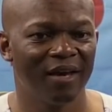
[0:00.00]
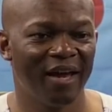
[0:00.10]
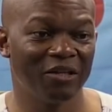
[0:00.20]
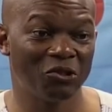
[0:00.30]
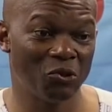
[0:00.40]

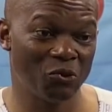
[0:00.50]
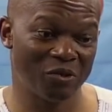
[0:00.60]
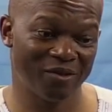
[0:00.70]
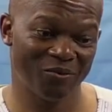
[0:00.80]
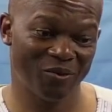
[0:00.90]
Hey,
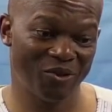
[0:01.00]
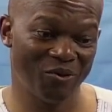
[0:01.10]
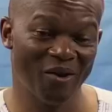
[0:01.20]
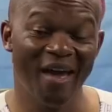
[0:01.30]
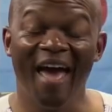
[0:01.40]
dude, with
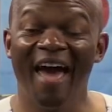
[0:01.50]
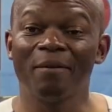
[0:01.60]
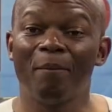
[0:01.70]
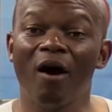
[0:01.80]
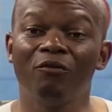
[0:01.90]
you. And
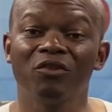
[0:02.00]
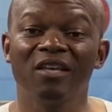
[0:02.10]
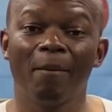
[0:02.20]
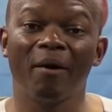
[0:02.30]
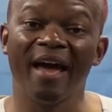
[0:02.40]
the powerful
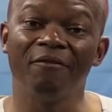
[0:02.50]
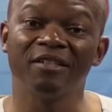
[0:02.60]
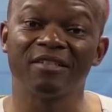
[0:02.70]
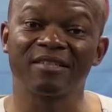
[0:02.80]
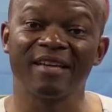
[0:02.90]
thing about
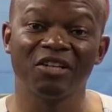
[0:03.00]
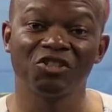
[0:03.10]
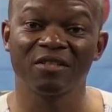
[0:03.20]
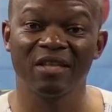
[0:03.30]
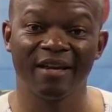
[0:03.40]
having
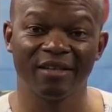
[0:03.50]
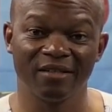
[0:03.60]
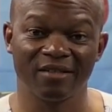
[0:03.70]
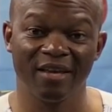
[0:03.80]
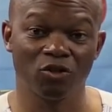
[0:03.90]
discussions like
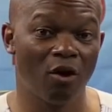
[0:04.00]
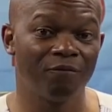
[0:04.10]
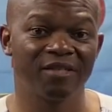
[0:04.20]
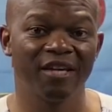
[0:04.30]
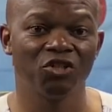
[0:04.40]
this as
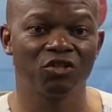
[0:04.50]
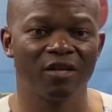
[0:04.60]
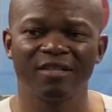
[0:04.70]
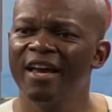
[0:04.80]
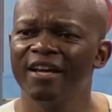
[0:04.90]
conversation
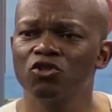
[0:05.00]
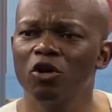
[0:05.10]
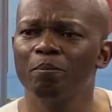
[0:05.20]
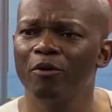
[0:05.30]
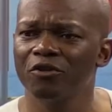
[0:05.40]
starters, it's
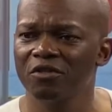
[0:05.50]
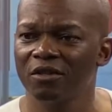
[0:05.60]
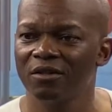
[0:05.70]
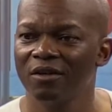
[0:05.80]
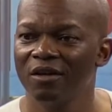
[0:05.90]
not
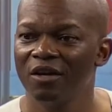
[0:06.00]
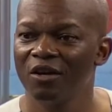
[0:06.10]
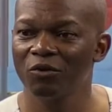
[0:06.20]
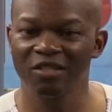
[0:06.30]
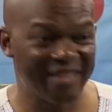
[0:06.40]
personal.
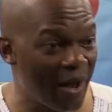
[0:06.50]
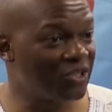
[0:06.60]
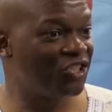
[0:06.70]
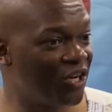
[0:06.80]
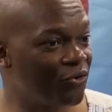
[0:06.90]
Because it's now a
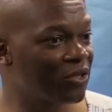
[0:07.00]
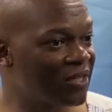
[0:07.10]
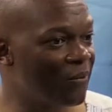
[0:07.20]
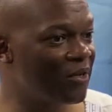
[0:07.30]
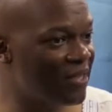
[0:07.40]
general
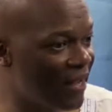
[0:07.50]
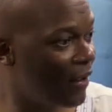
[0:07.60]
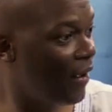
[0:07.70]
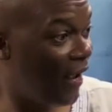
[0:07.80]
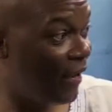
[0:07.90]
thing. We're saying,
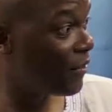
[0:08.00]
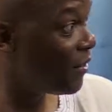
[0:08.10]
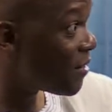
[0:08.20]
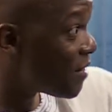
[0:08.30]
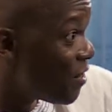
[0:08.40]
hey,
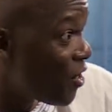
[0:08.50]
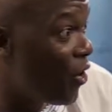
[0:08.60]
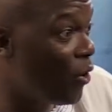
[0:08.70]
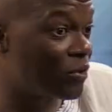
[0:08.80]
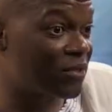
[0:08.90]
this is in the
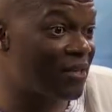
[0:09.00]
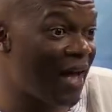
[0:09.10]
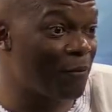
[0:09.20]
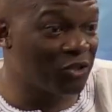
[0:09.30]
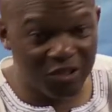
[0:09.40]
notes.
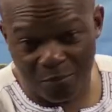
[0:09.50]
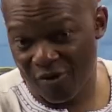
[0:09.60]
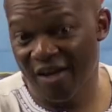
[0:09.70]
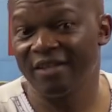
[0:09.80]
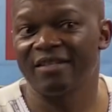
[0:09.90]
I'm not just
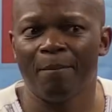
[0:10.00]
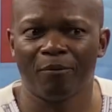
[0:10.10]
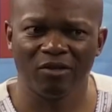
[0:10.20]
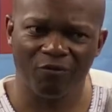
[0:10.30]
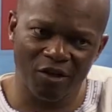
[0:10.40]
bringing it up
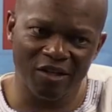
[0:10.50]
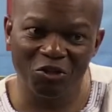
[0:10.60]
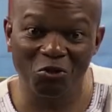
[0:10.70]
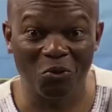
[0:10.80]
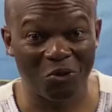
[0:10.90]
because I've got an
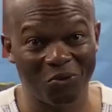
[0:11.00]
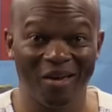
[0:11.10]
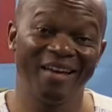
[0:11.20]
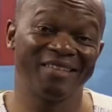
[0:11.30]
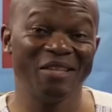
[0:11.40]
issue with you.
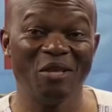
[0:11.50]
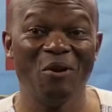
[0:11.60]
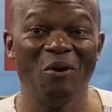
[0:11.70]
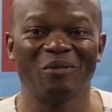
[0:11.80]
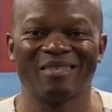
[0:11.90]
It's in the
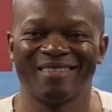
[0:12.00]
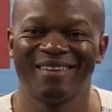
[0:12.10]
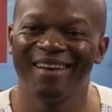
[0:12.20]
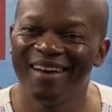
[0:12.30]
notes.